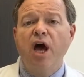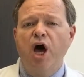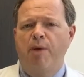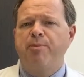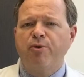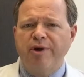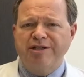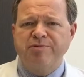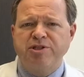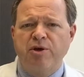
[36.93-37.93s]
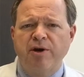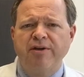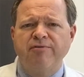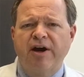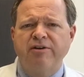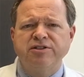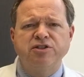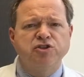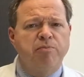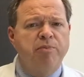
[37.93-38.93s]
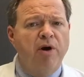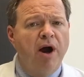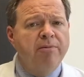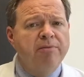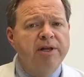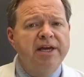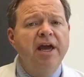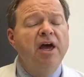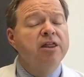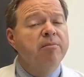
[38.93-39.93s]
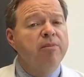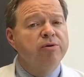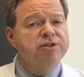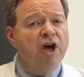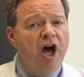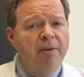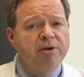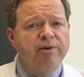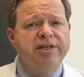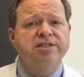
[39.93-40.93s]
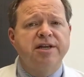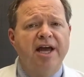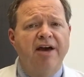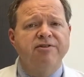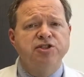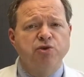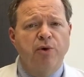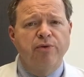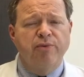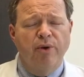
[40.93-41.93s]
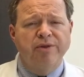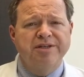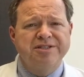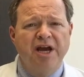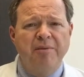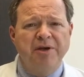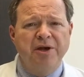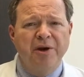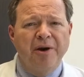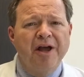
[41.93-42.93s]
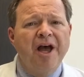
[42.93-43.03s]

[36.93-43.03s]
Upper respiratory viruses are probably the most common reason to have a sore throat this time of year.